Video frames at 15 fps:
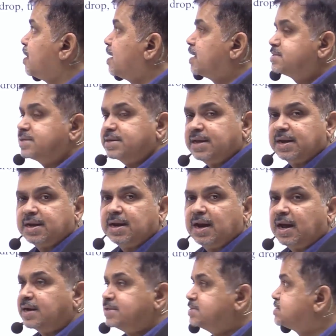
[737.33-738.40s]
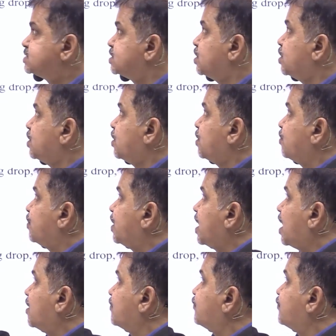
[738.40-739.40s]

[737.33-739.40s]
formulas at a glance we